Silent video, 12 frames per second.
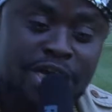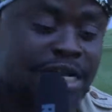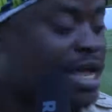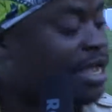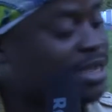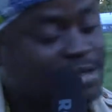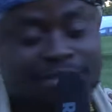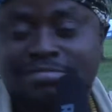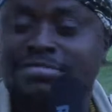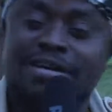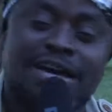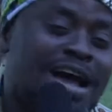and
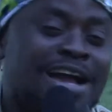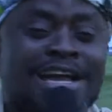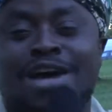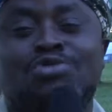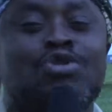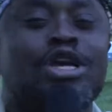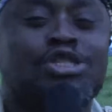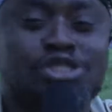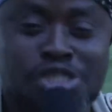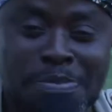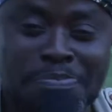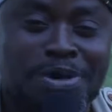I can't wait to
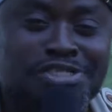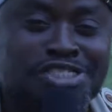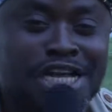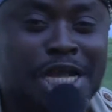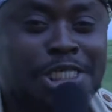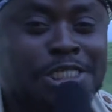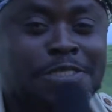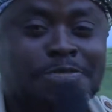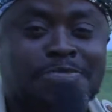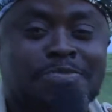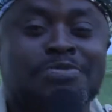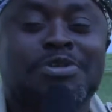jump on stage
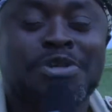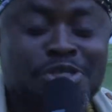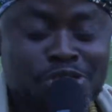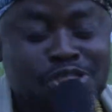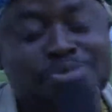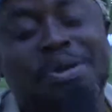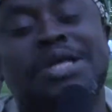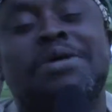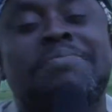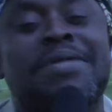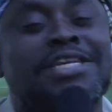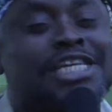to spread the
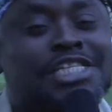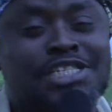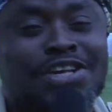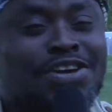message,